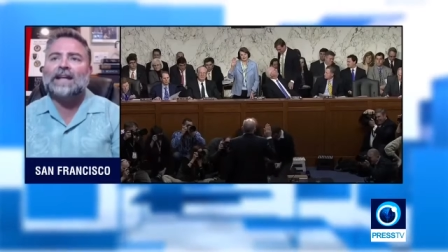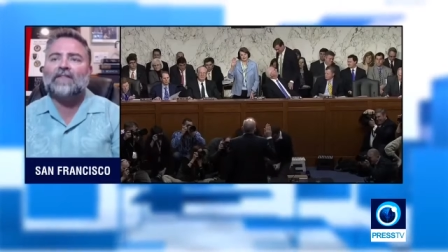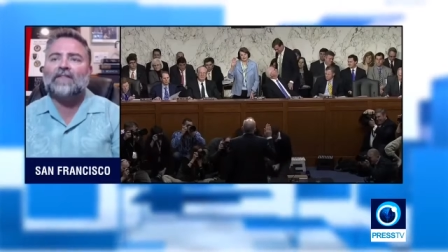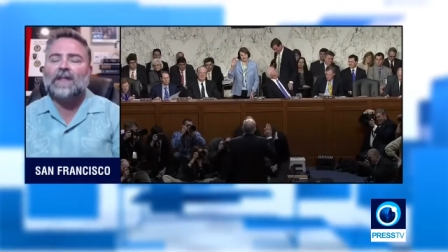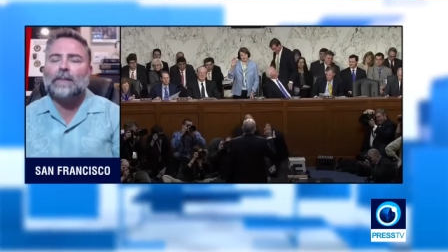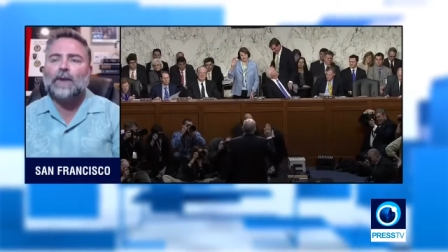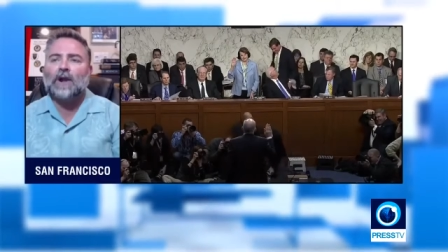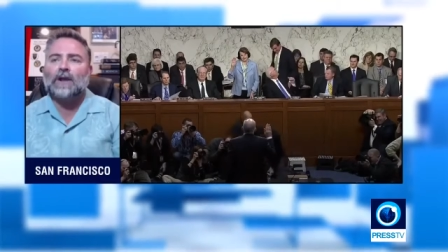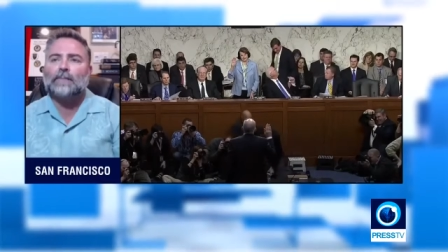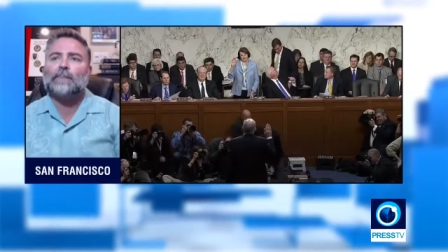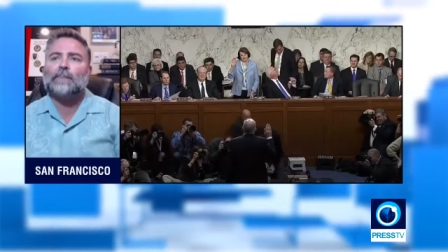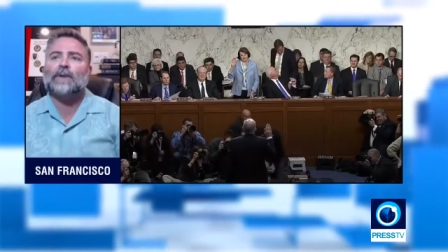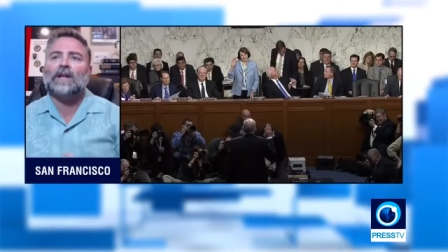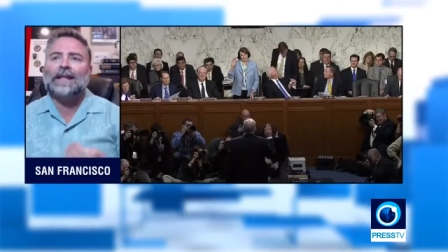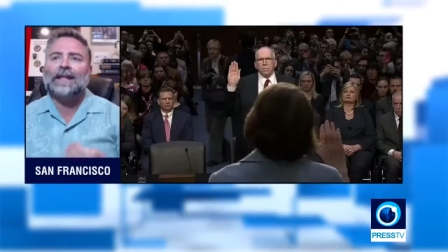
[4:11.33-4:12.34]
The American people
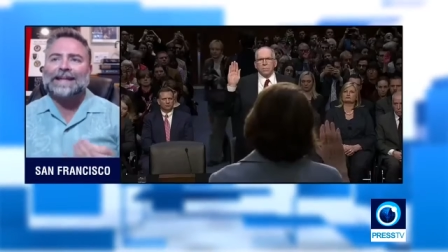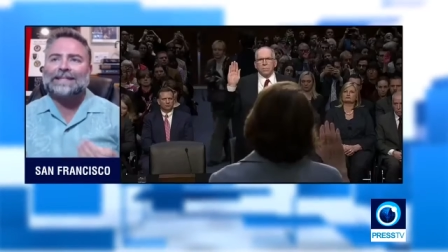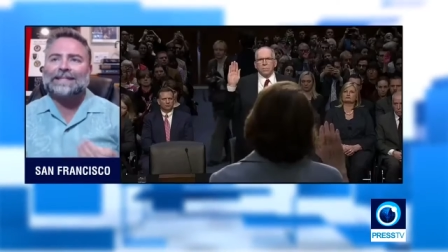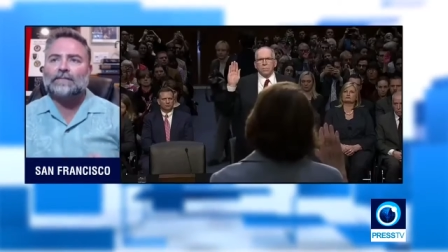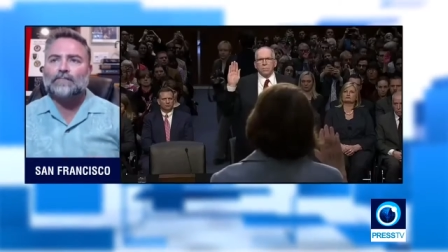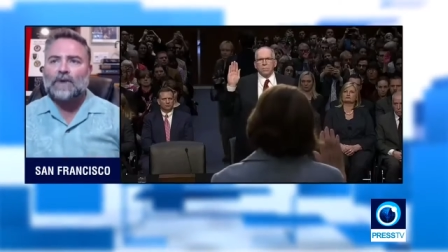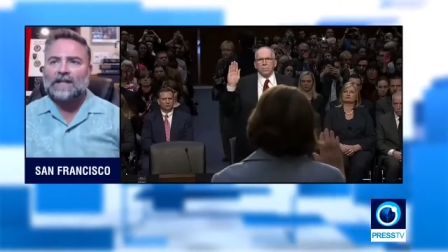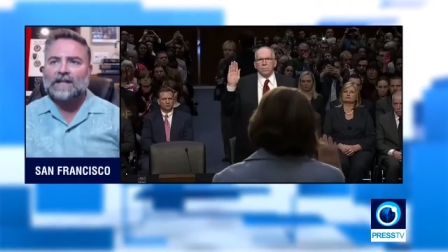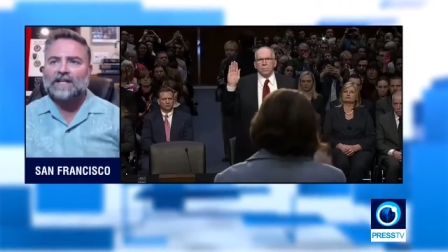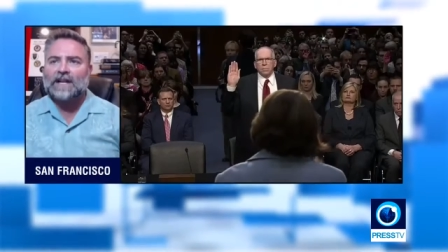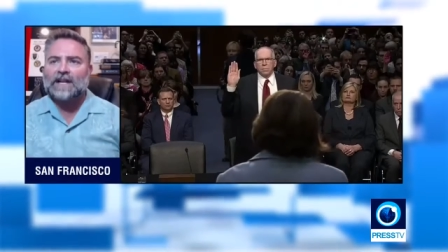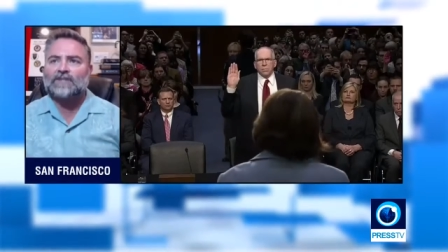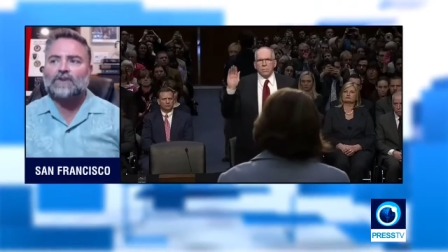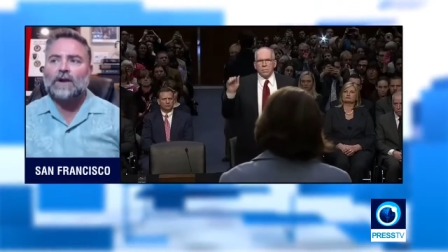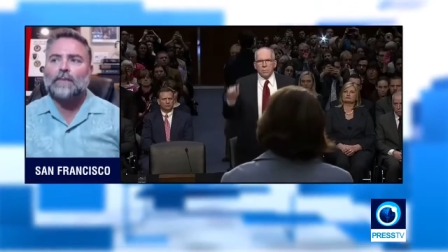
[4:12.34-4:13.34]
elected President
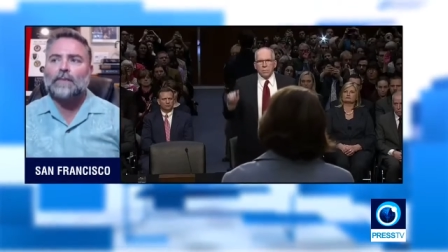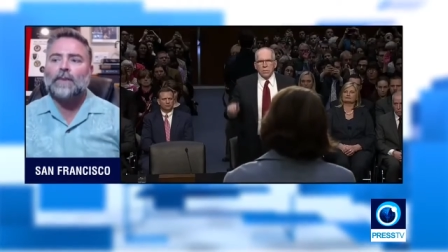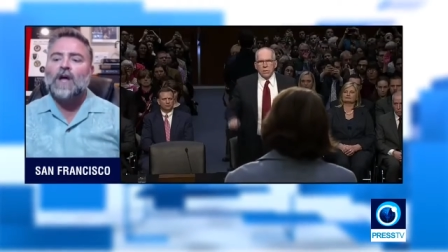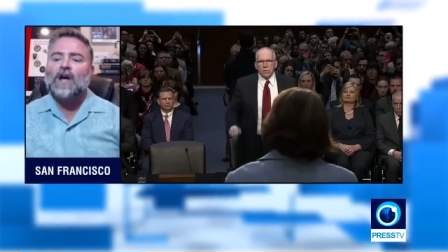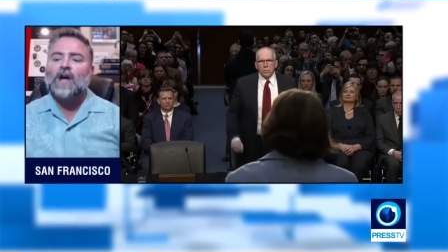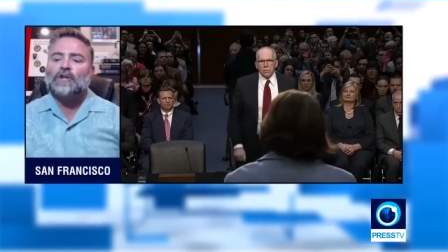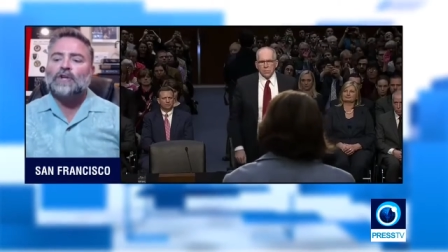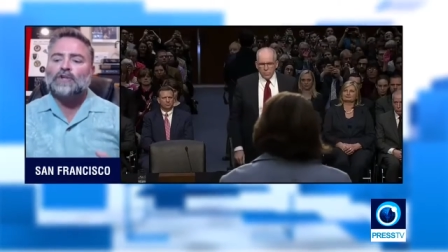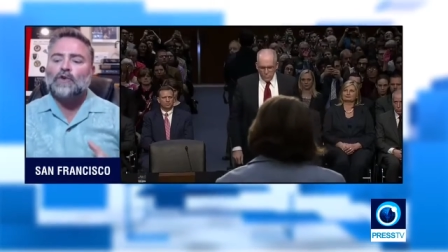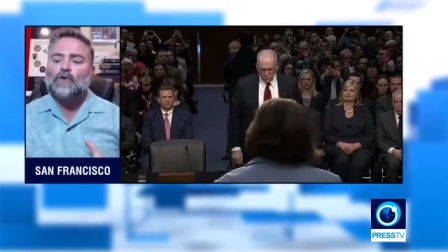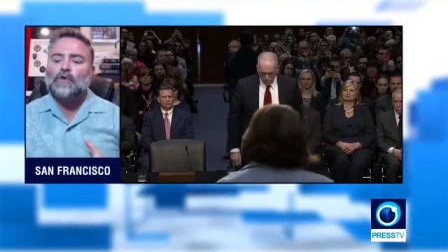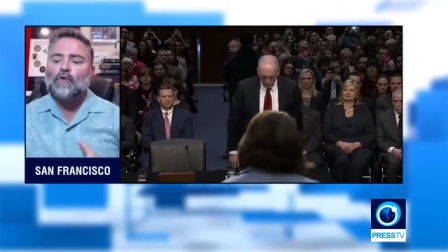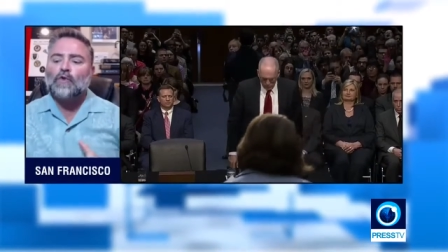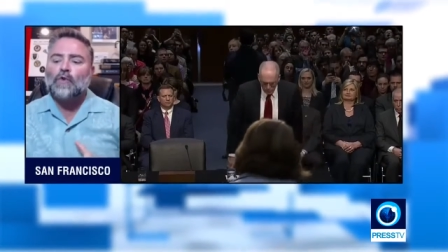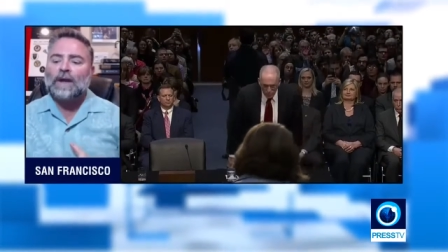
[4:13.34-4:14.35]
Trump
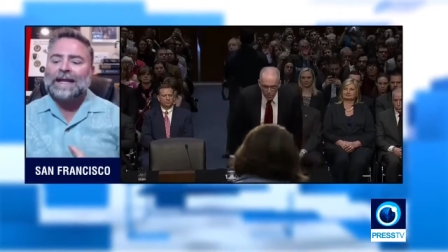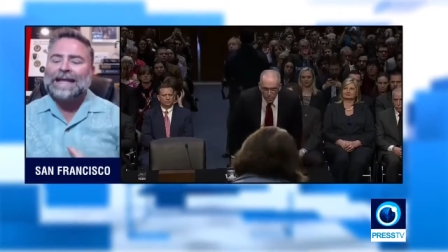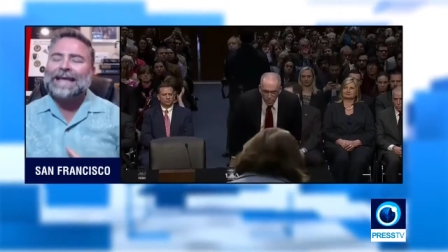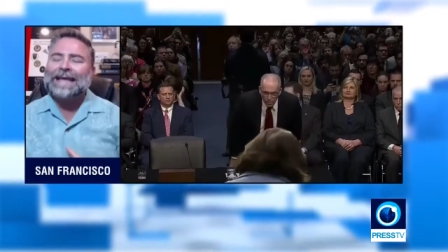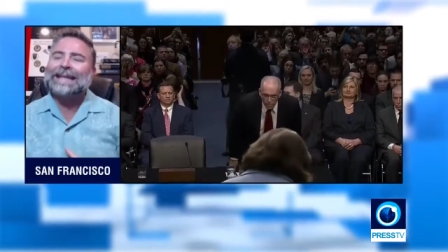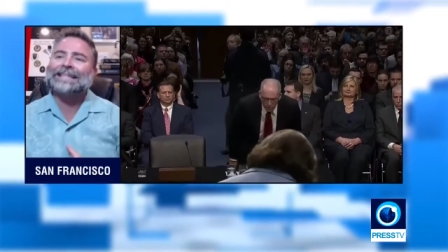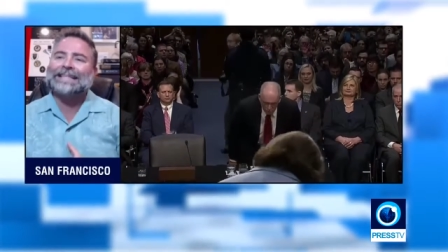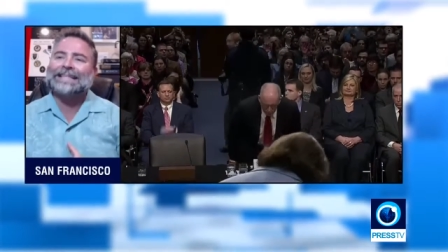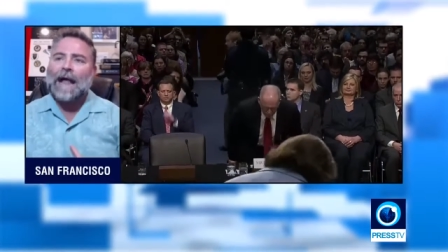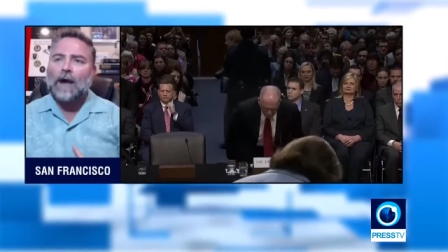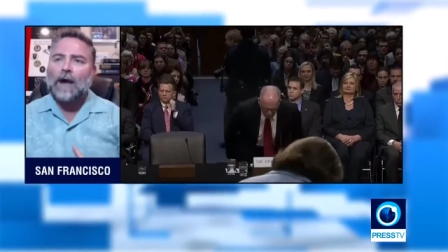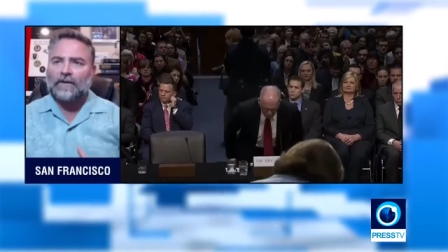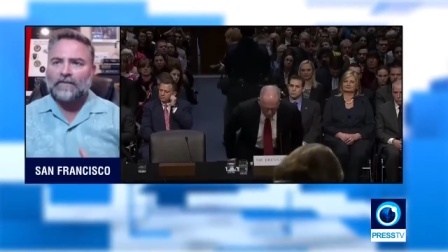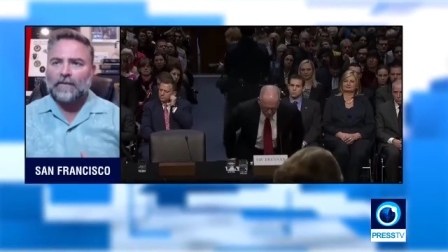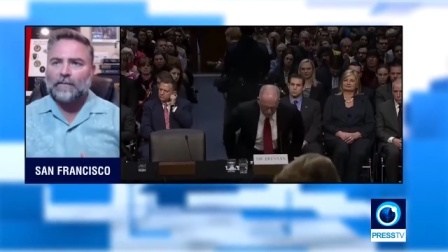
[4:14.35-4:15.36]
to get us out
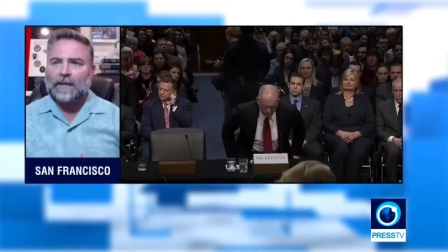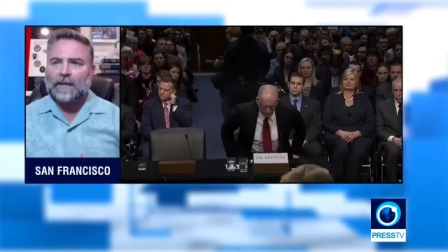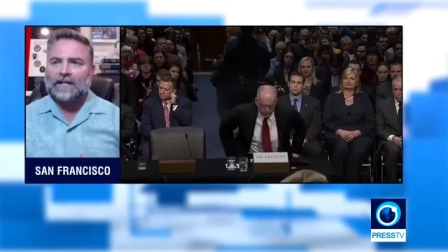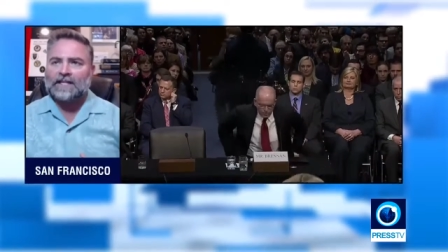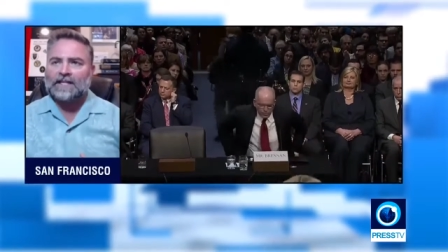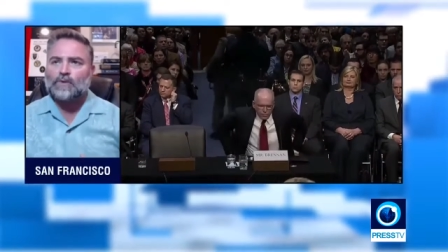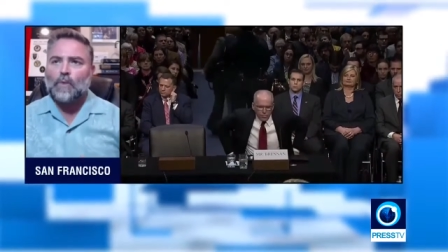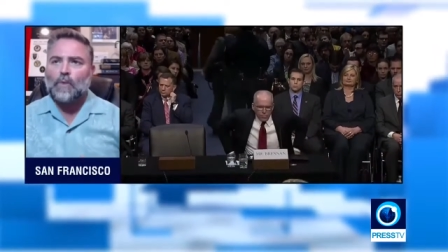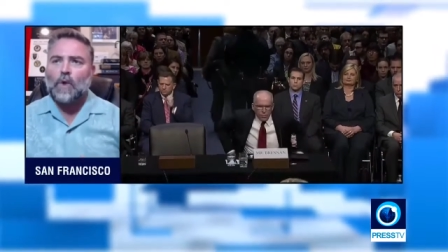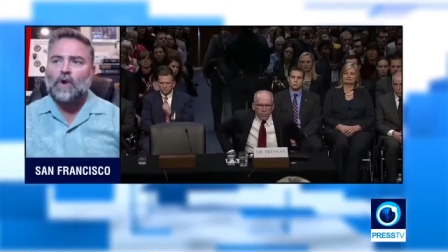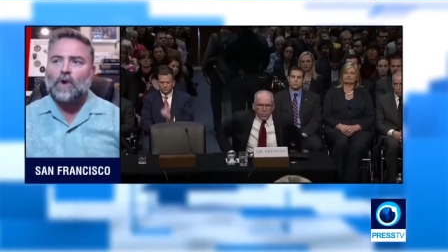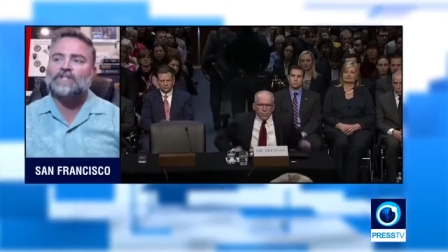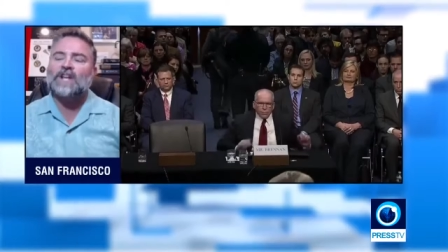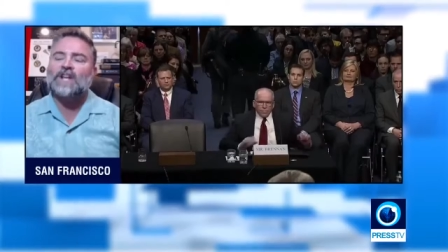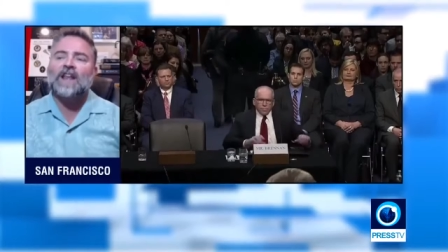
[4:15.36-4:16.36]
of the Middle East
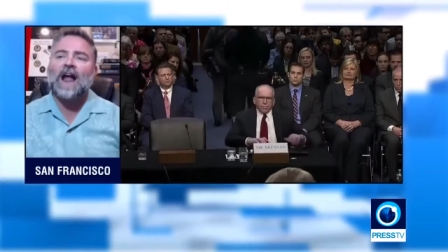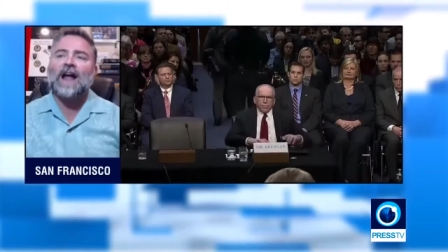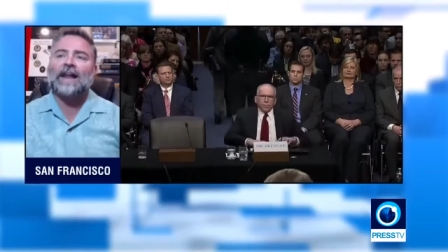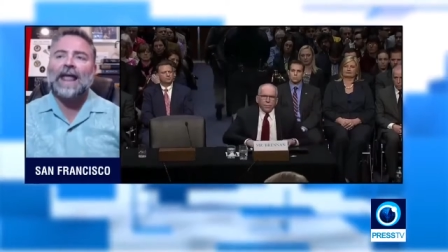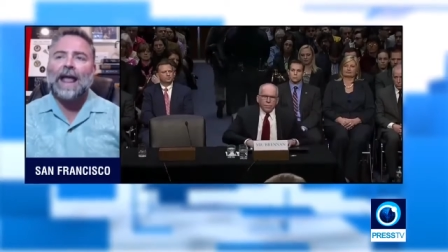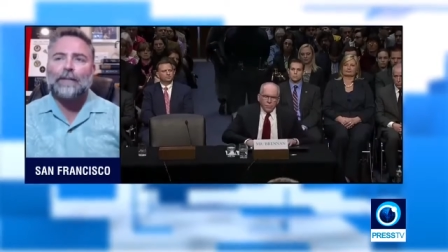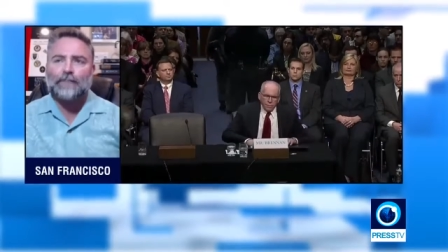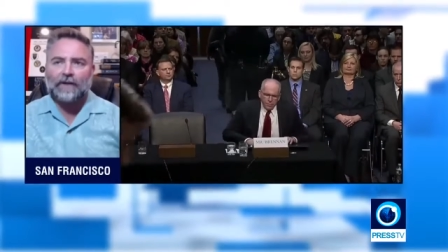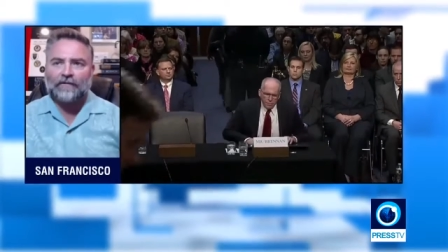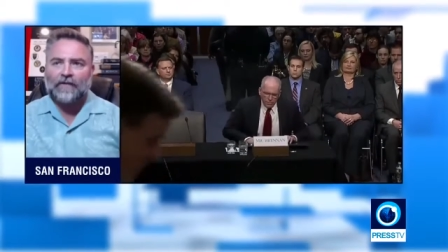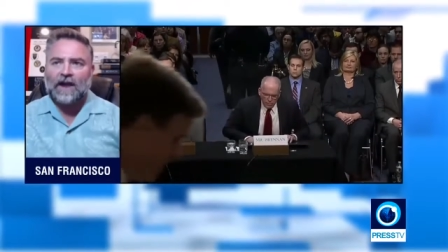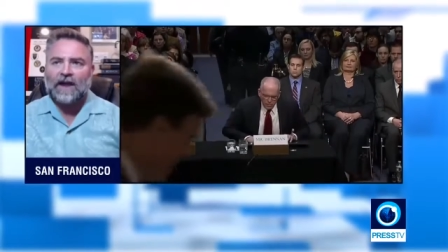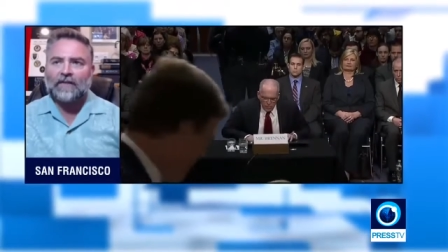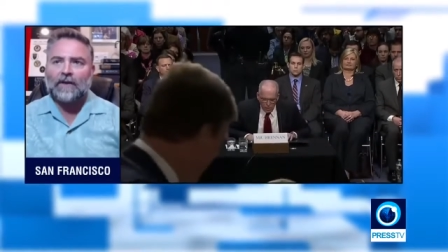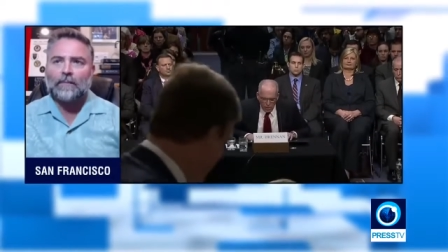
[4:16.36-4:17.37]
wars, not amplify
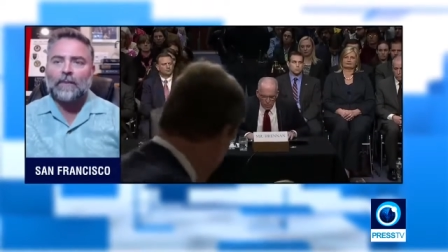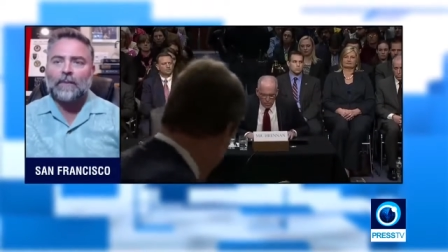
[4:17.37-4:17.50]
them.